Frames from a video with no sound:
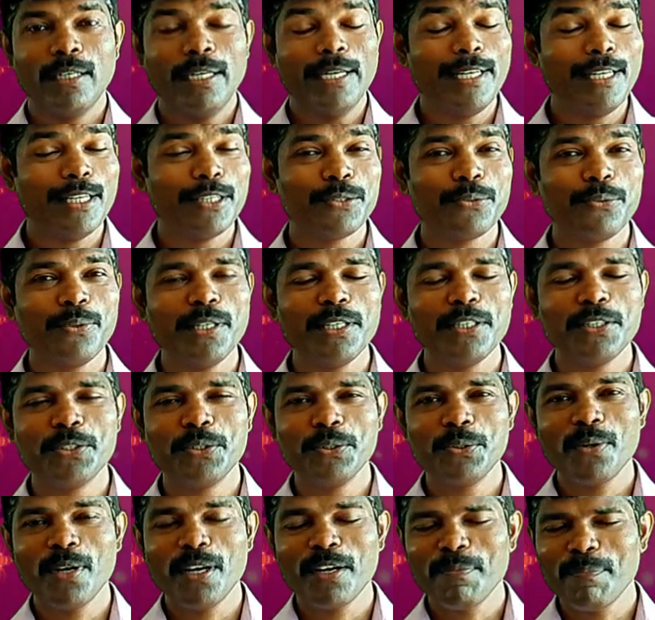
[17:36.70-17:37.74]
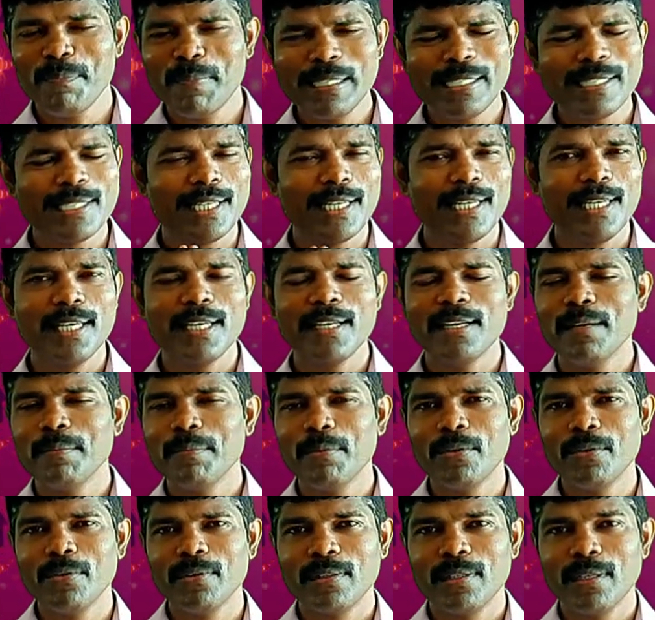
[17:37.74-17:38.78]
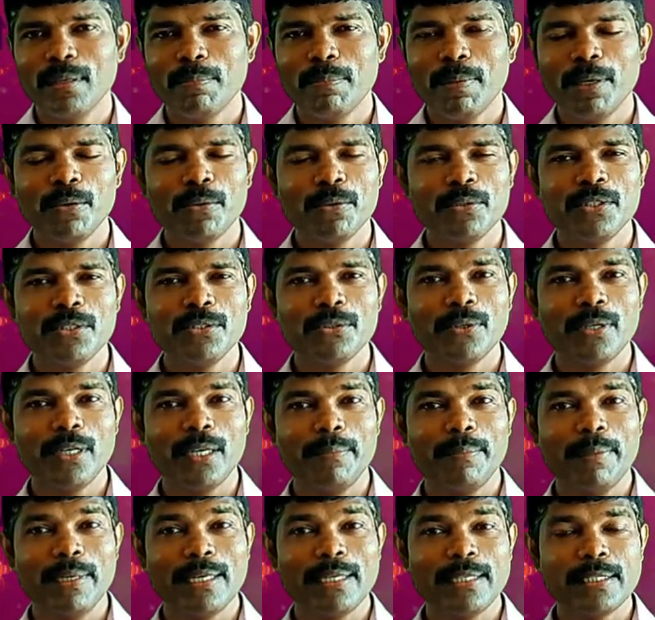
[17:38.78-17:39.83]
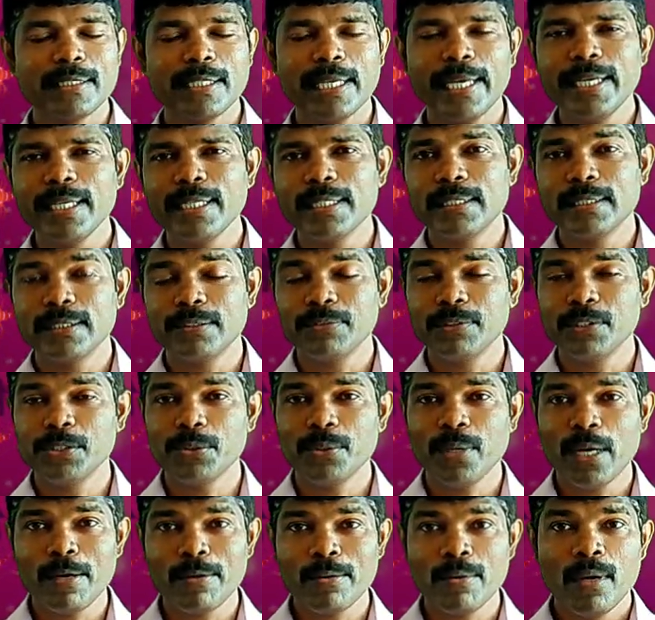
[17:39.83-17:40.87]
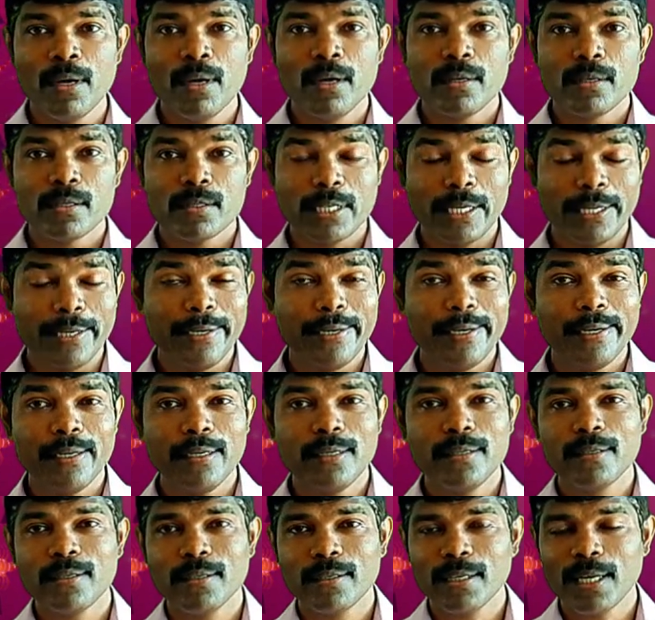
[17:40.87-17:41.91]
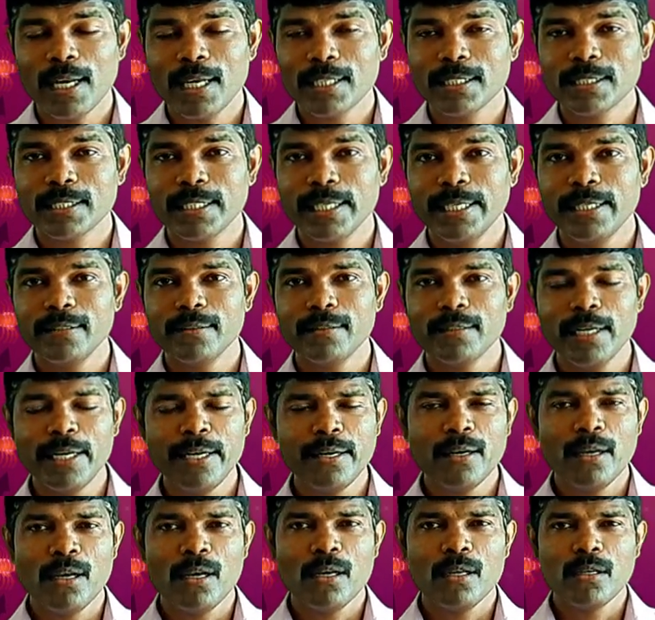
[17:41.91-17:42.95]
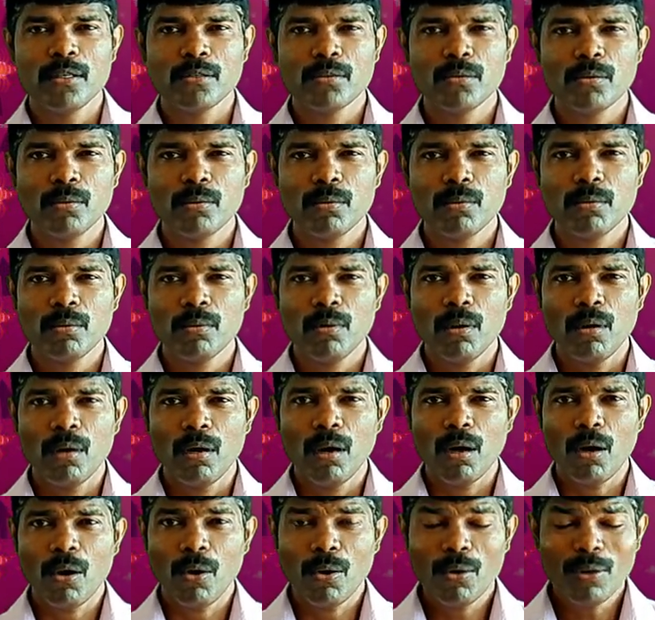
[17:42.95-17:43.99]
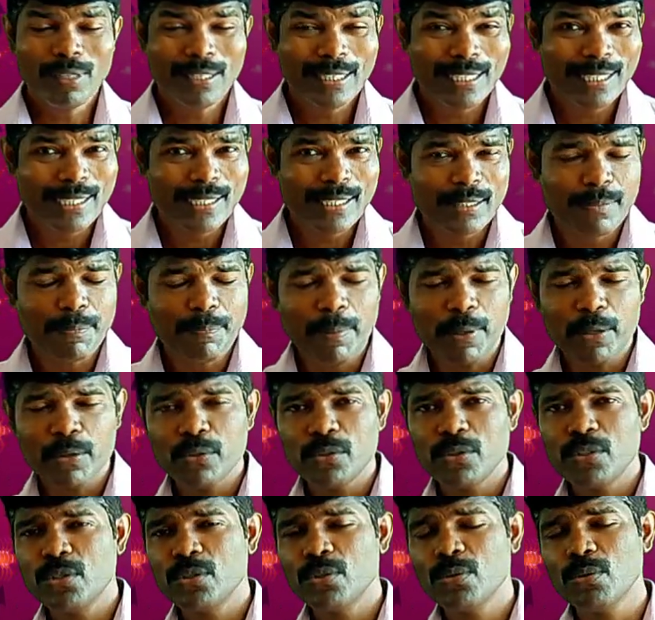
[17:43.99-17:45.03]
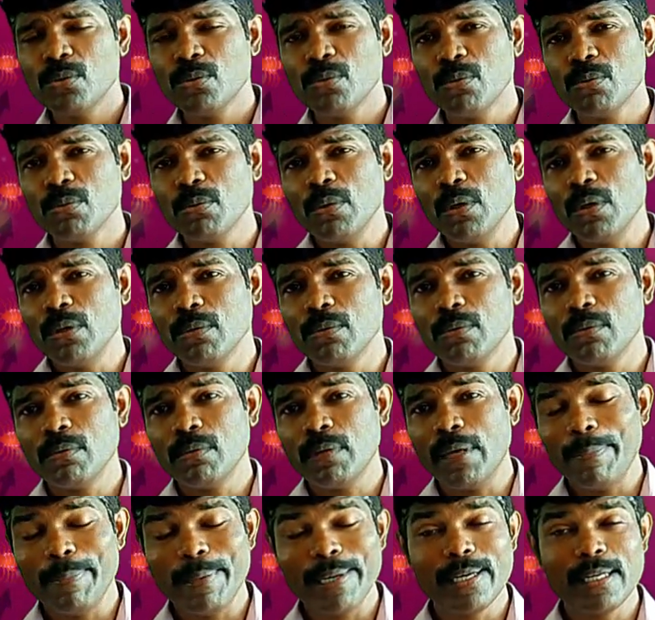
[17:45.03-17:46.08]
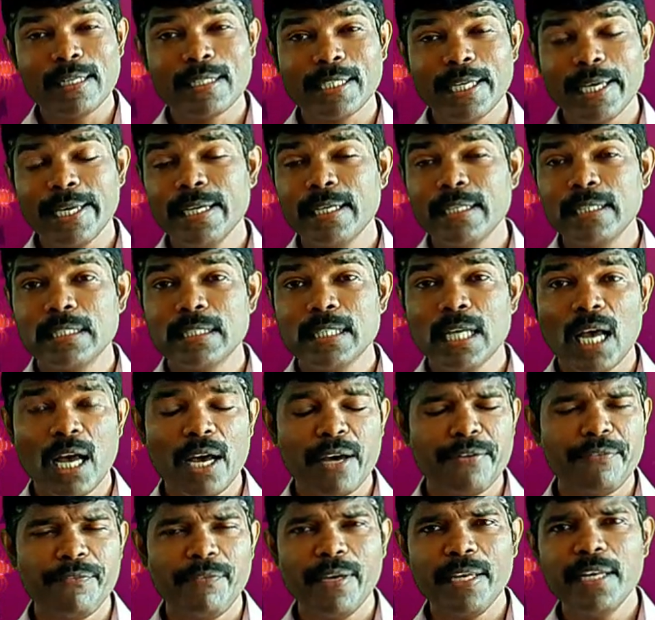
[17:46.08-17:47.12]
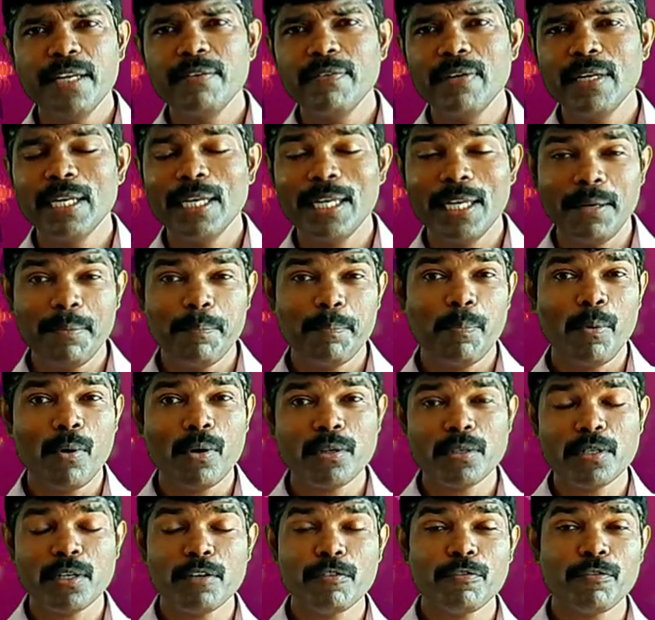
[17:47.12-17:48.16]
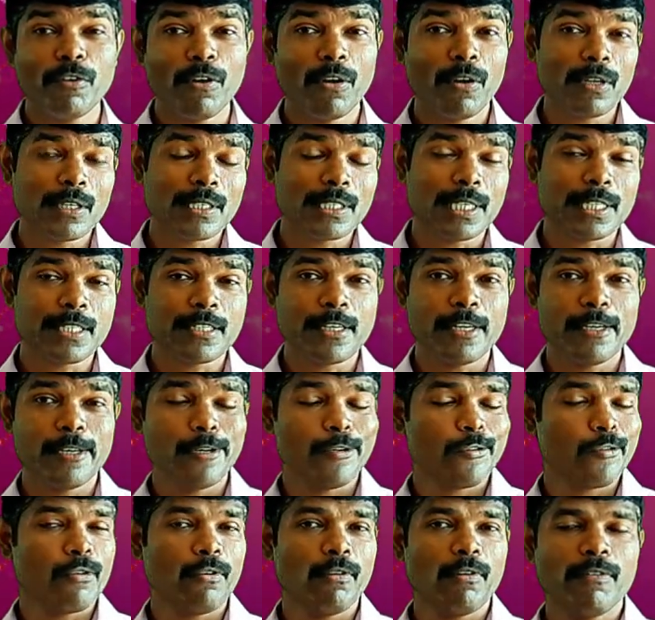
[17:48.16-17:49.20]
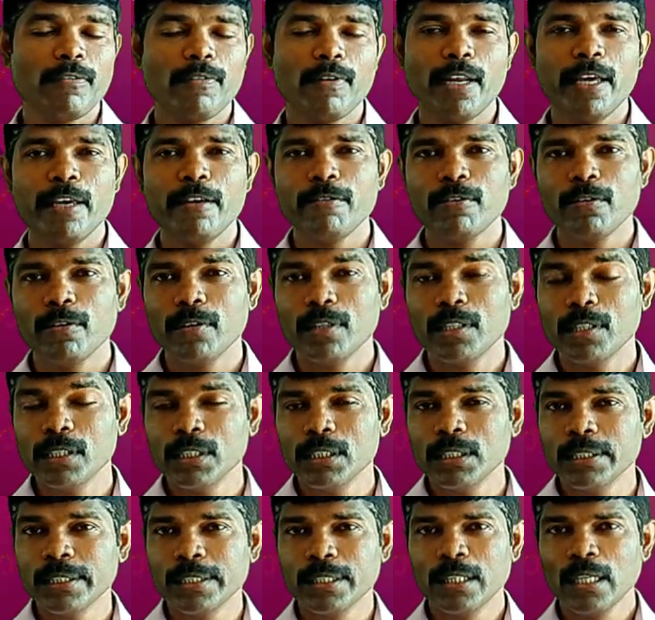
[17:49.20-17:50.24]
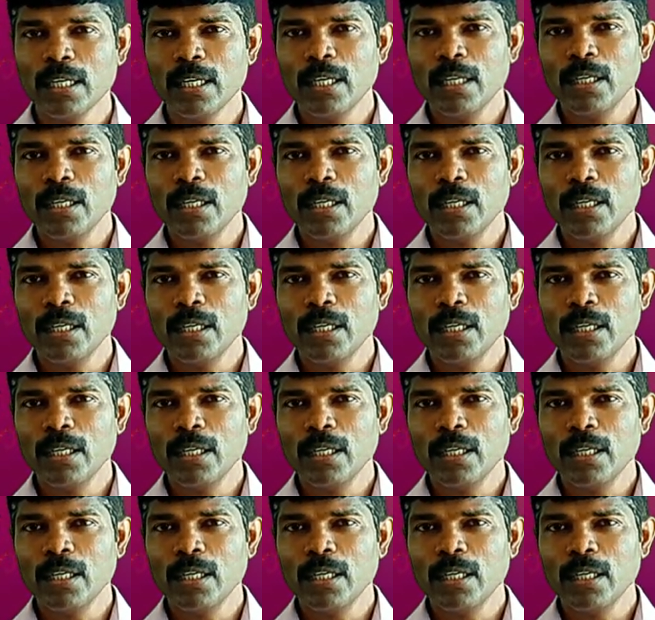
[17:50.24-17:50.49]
Dear students, you are much clear about the biogeochemical cycles which you have studied in class 9th, right? So all these biogeochemical cycles are very important for the sustenance of life on the earth.